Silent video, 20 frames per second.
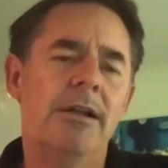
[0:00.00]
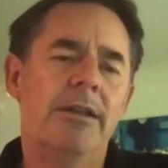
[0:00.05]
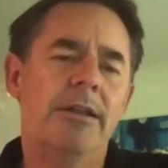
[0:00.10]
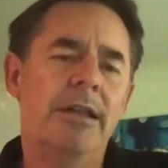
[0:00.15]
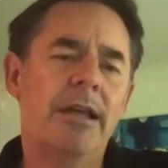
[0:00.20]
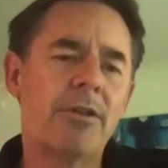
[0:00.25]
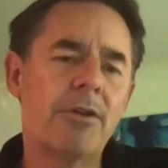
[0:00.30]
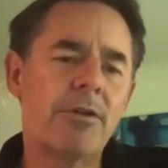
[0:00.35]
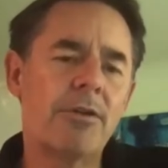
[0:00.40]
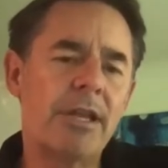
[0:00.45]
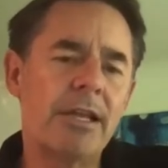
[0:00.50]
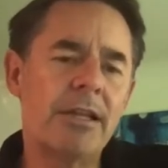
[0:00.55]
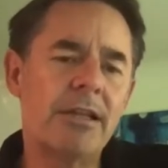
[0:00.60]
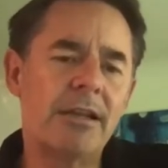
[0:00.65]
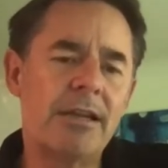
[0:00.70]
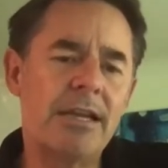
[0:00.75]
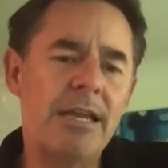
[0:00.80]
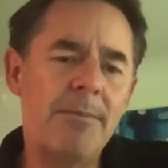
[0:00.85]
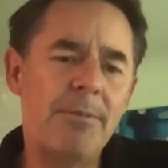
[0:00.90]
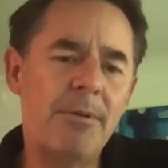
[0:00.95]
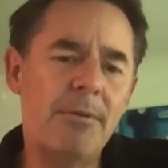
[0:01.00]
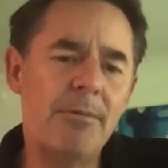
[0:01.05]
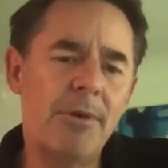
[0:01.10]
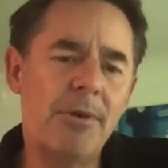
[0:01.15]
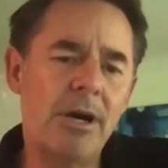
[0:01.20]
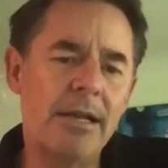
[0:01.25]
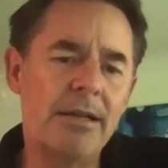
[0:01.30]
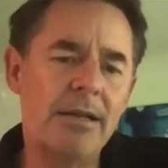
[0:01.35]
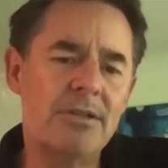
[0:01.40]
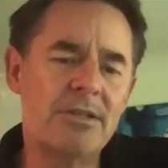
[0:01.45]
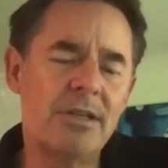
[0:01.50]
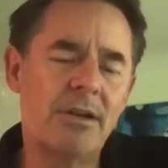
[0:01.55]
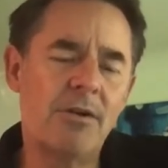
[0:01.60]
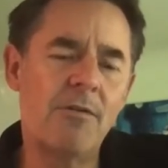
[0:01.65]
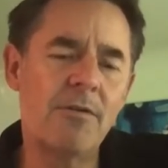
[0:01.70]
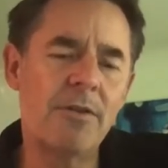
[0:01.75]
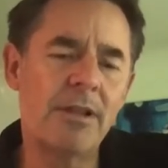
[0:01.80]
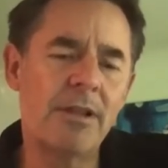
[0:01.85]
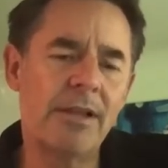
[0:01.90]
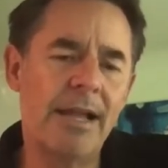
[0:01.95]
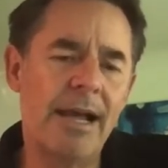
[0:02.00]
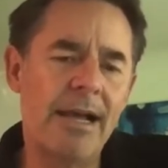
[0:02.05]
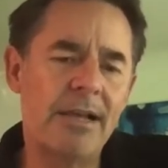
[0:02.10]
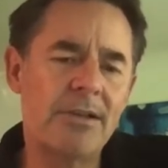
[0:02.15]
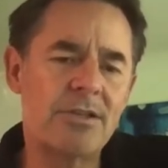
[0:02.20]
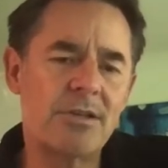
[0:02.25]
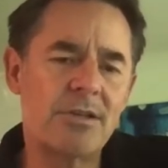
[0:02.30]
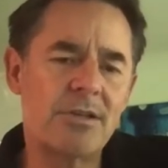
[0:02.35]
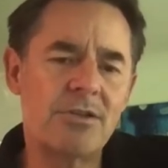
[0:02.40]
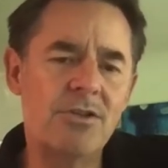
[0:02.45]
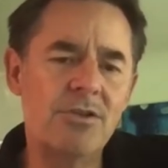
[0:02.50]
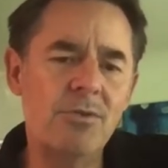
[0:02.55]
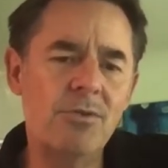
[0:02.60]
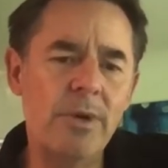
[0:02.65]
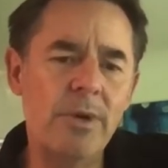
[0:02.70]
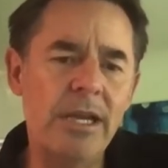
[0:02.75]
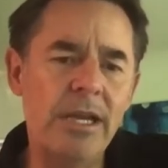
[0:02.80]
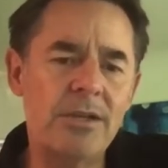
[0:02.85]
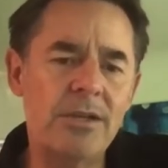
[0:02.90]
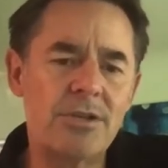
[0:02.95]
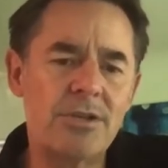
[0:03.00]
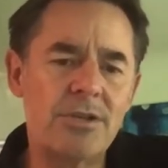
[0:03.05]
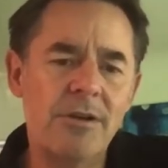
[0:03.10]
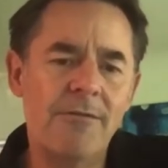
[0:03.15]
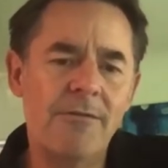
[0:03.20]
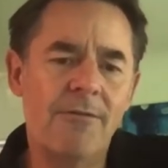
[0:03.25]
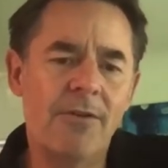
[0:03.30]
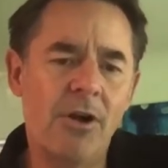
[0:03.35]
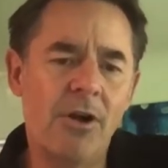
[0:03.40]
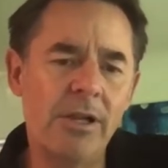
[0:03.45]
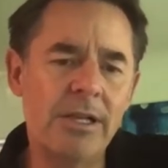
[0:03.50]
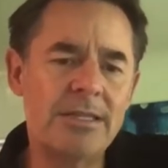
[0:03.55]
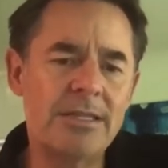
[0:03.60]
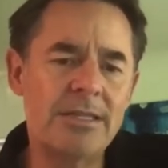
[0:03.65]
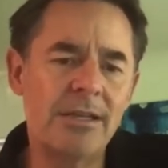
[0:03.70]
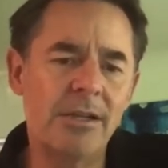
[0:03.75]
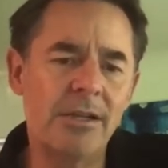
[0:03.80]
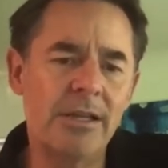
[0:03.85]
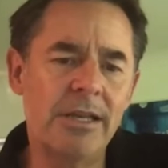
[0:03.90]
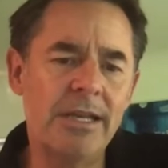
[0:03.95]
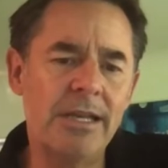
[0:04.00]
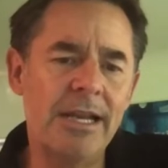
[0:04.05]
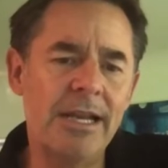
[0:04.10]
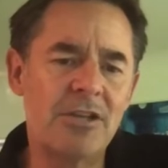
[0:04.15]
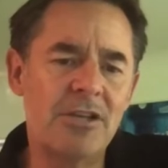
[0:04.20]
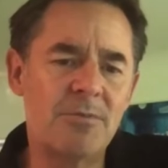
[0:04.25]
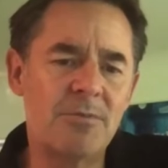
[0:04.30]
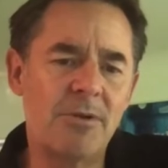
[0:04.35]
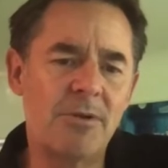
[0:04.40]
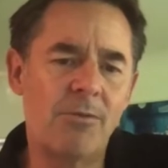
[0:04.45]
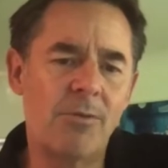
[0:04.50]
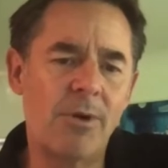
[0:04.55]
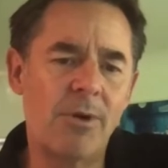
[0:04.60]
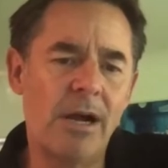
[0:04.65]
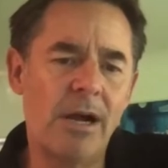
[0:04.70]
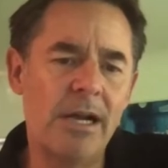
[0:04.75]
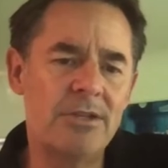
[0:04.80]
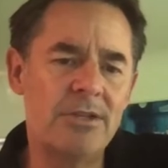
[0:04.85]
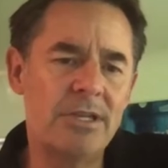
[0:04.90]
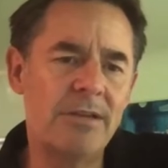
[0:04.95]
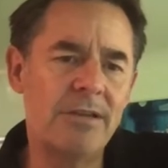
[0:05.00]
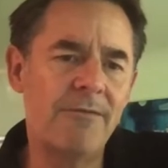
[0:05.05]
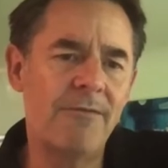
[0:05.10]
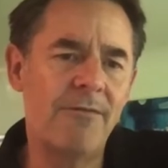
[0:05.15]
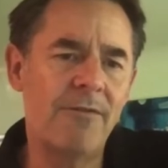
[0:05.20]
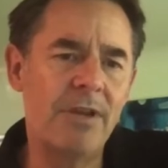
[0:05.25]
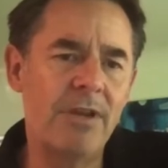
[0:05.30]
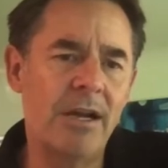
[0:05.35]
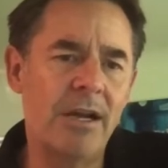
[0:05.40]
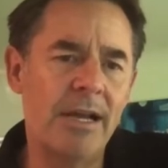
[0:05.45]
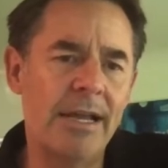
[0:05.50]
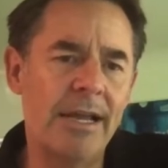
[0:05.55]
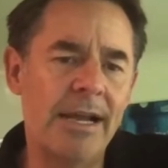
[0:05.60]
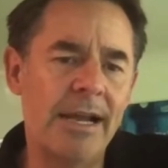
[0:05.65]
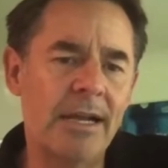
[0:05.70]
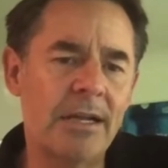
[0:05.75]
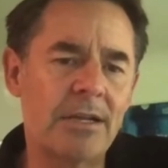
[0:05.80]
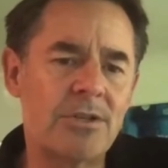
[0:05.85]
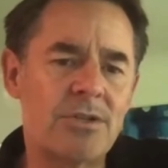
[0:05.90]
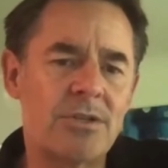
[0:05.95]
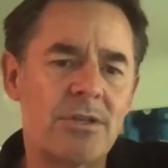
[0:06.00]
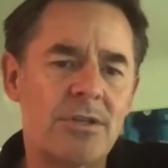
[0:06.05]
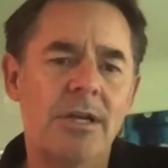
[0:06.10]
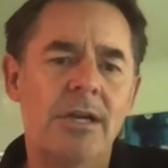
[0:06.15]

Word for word: The other thing to keep in mind is that over the last two weeks, volatility has been rising, VIX.